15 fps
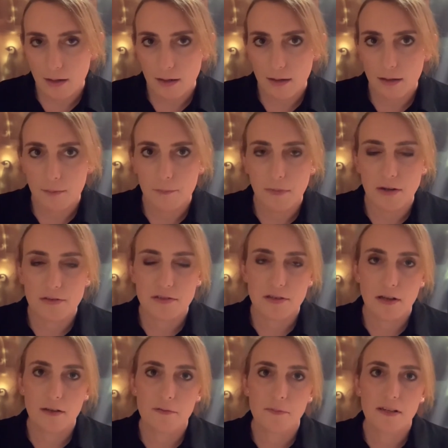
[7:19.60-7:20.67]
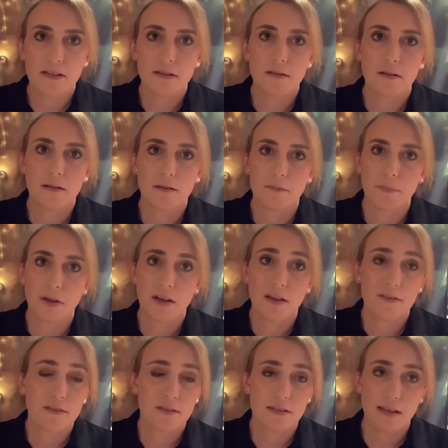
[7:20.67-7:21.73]
Most notably,
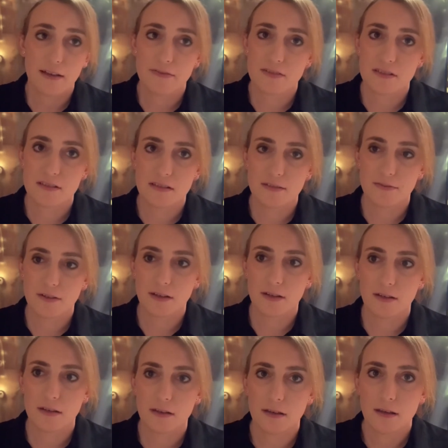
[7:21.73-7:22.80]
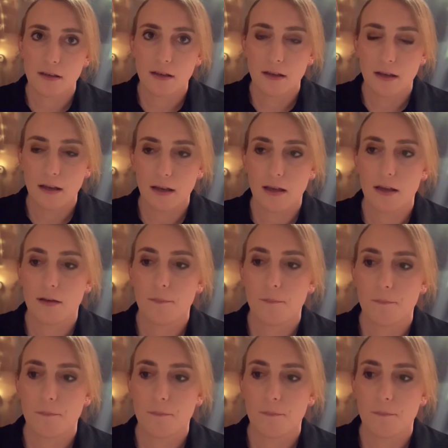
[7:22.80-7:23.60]
birth and death certificate can